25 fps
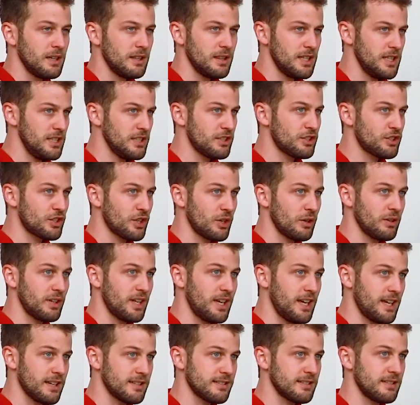These
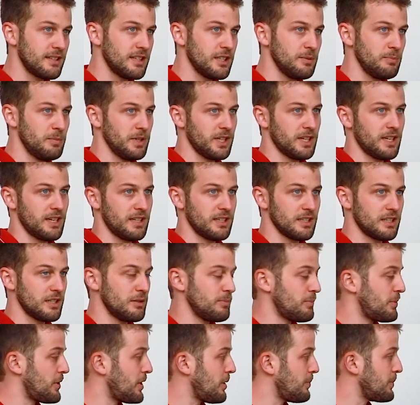showed excellent
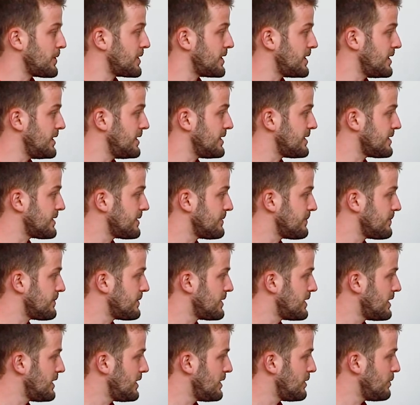mechanical properties,
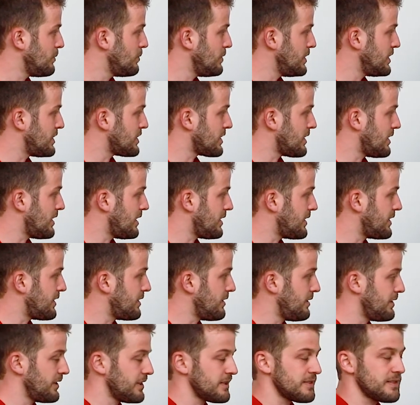which
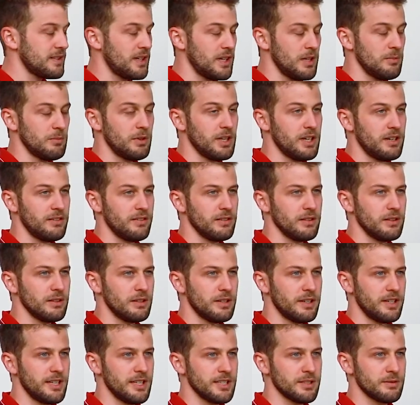are on the same
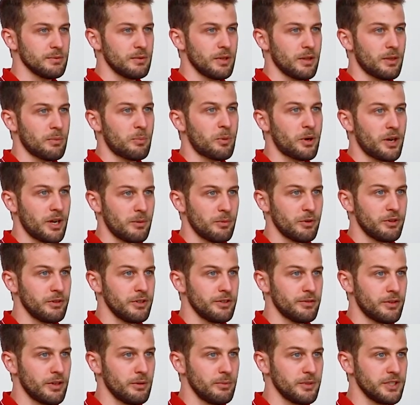level as with
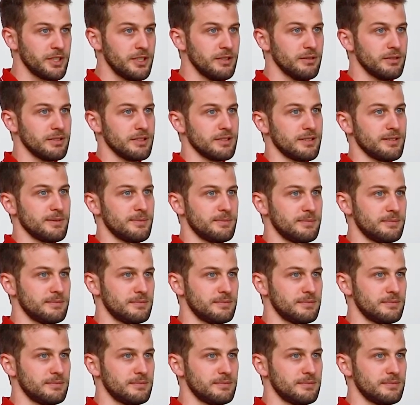primary raw materials.